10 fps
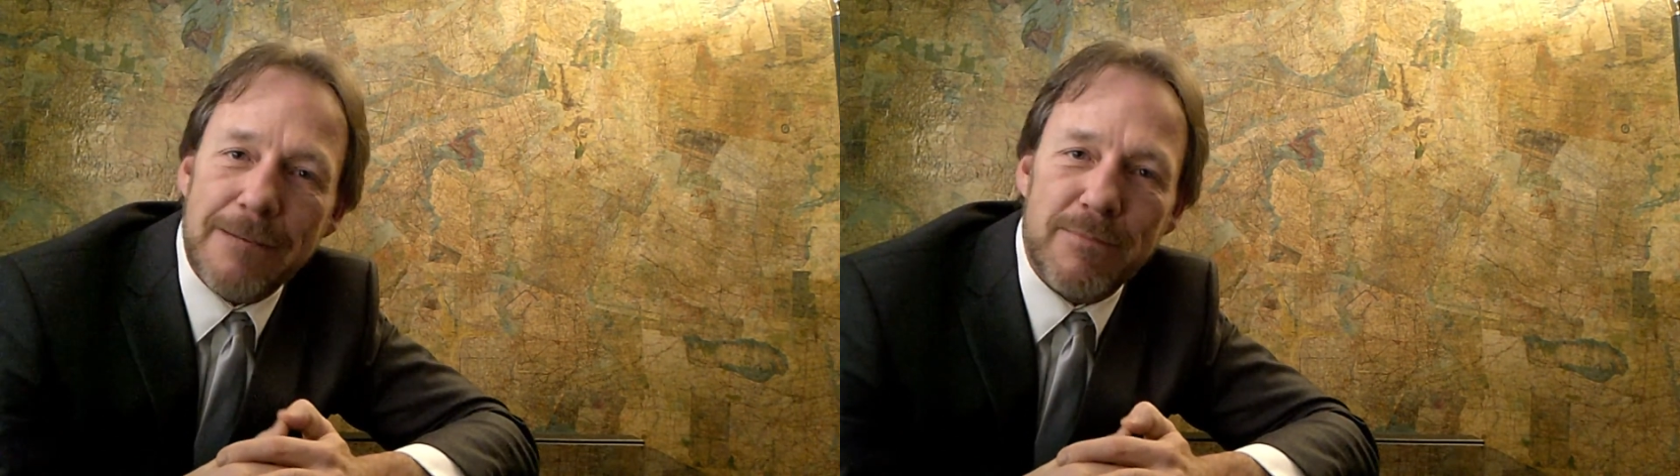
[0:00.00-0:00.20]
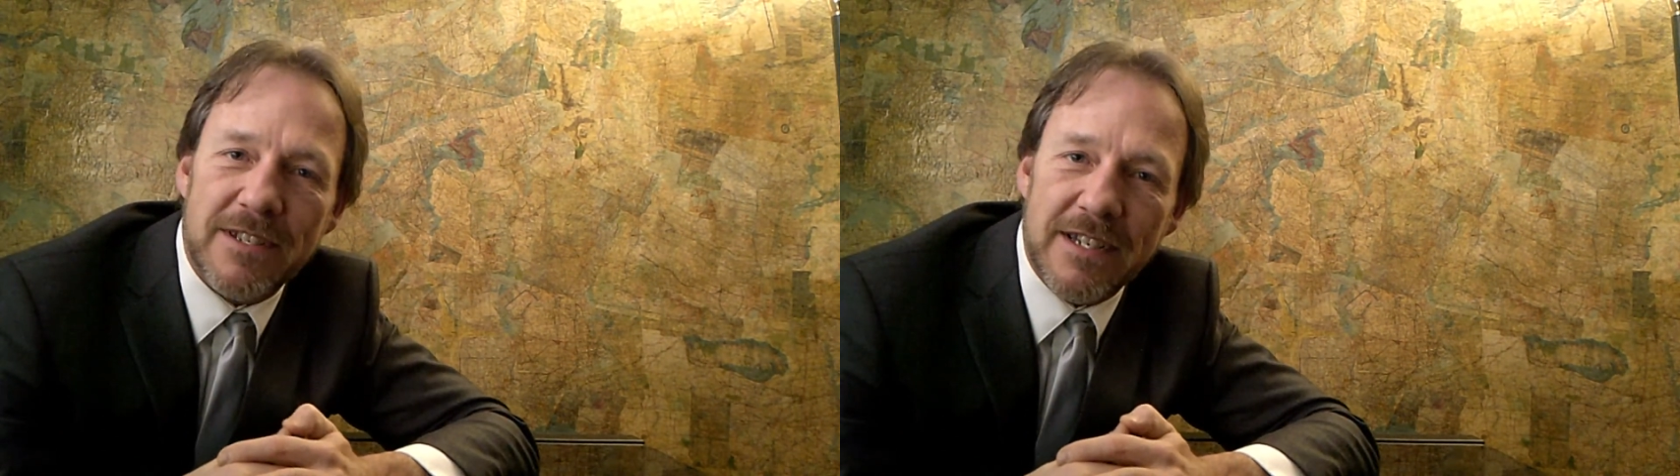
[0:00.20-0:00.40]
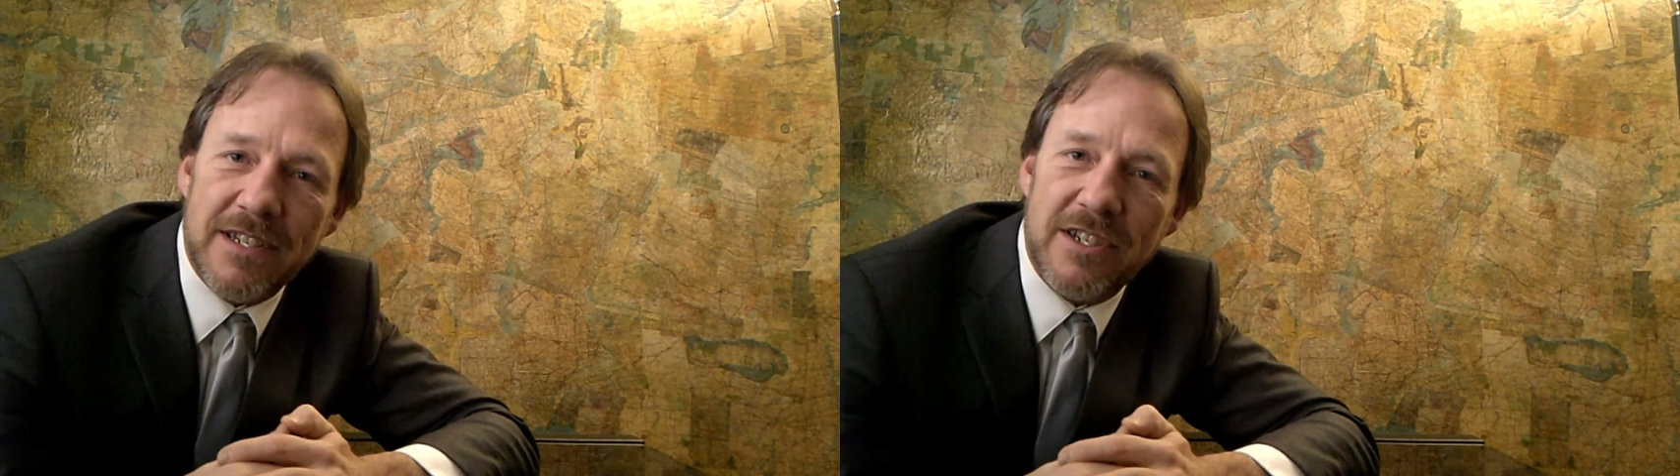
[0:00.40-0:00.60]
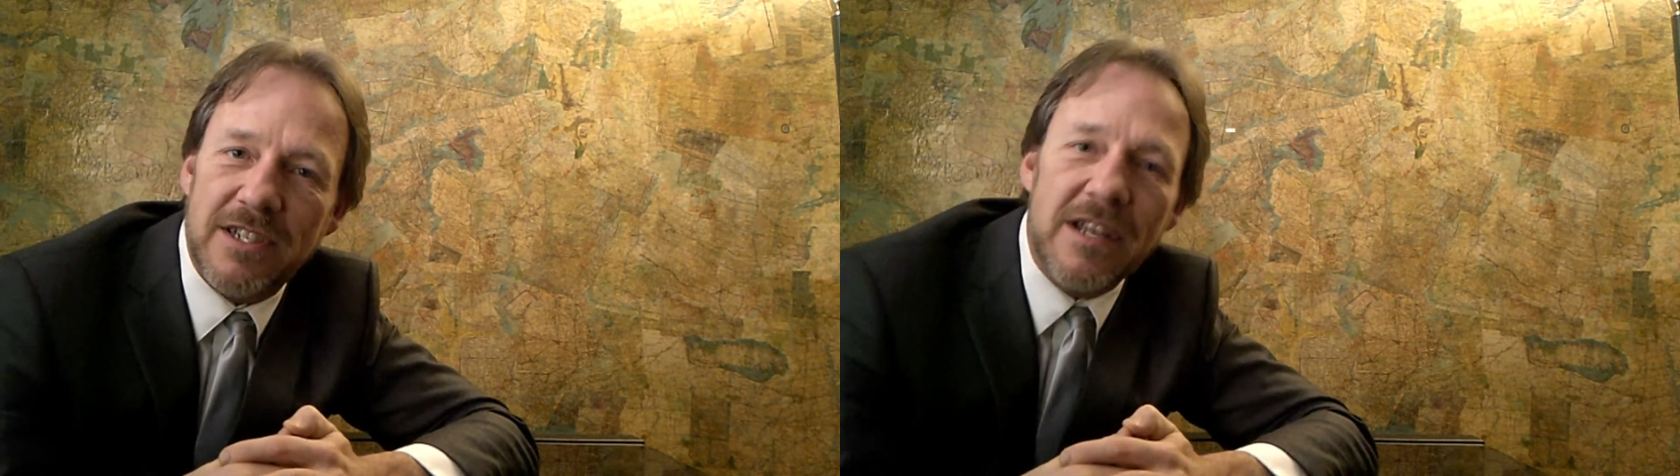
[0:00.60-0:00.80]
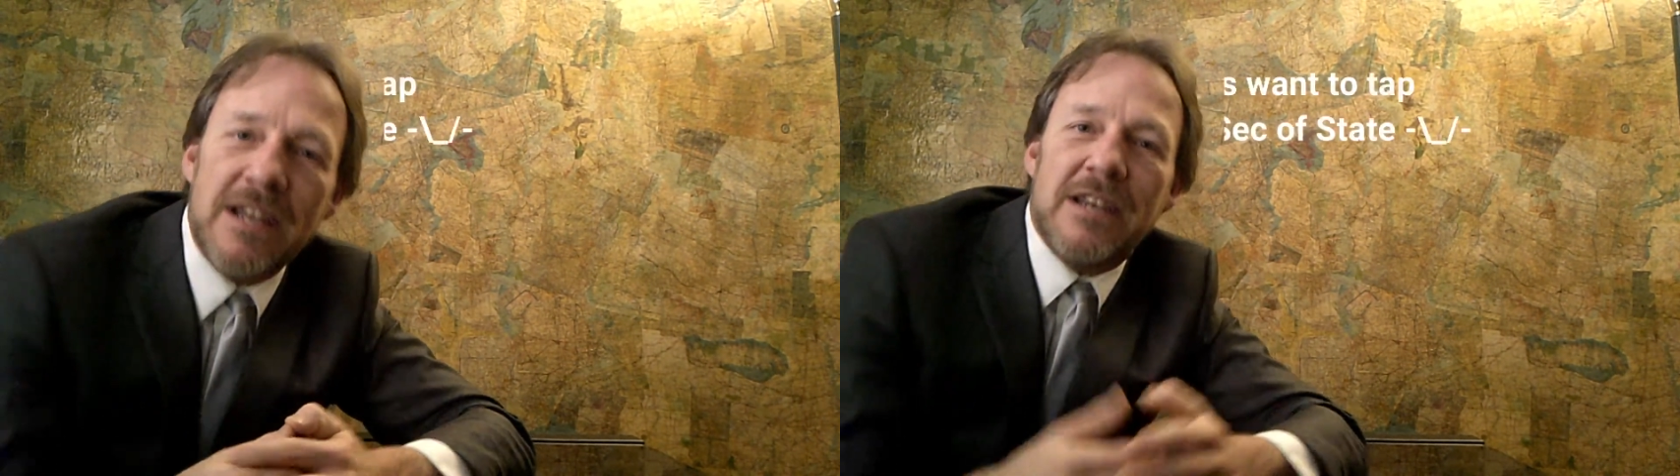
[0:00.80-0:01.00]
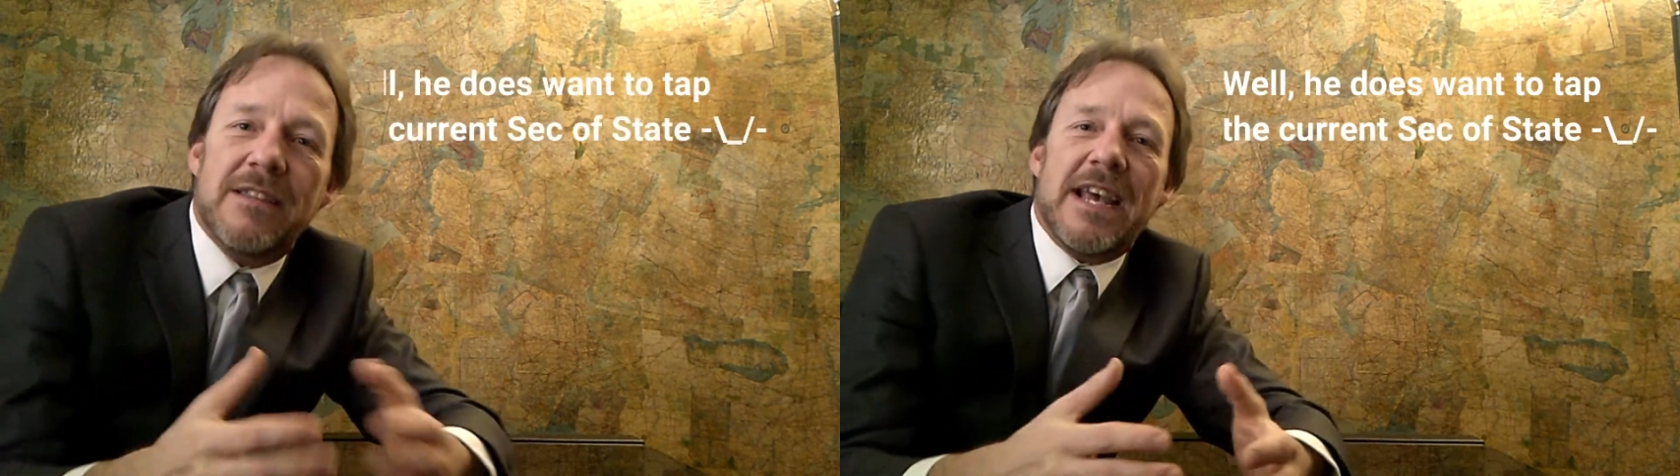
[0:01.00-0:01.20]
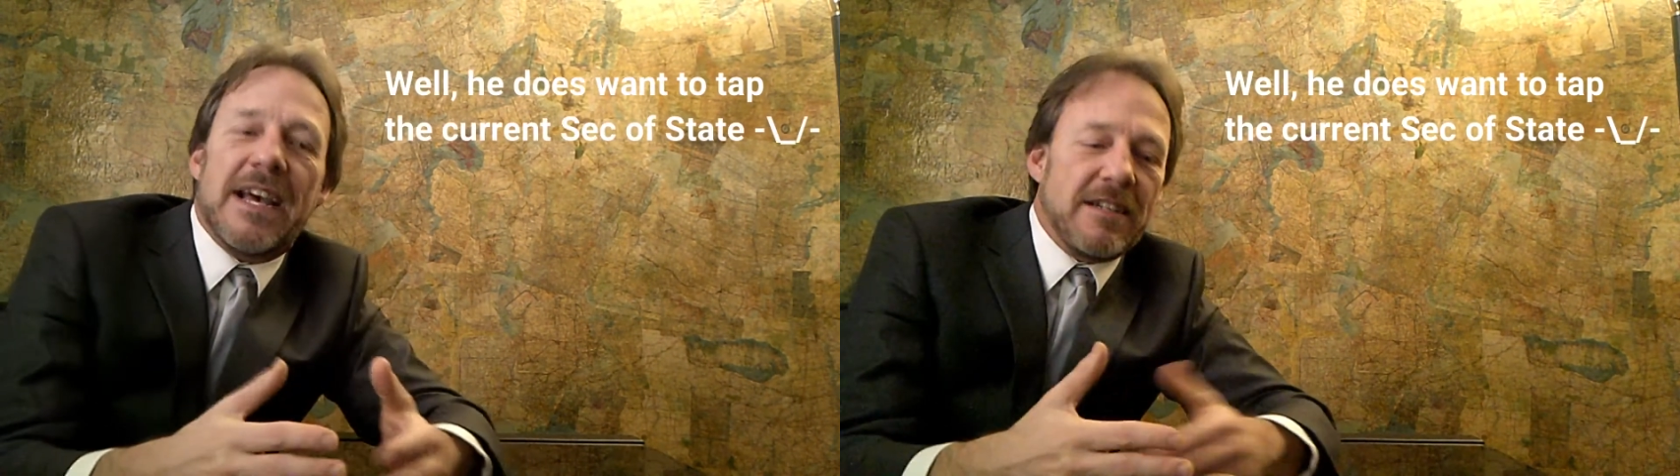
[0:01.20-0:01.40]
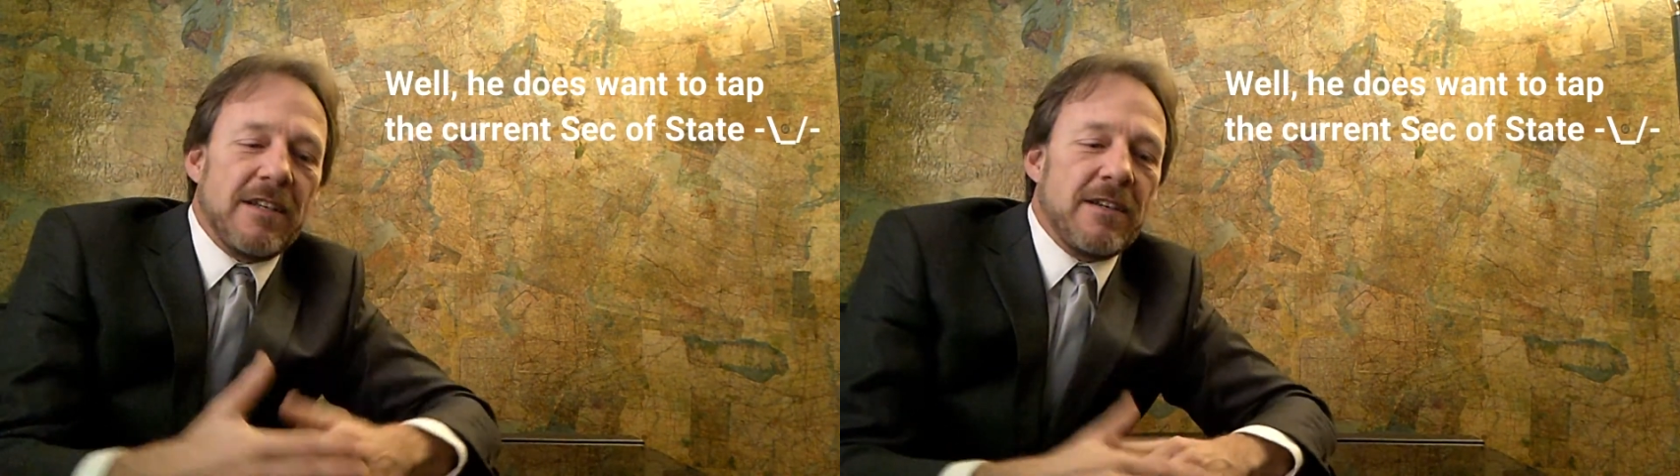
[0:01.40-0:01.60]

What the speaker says: position that,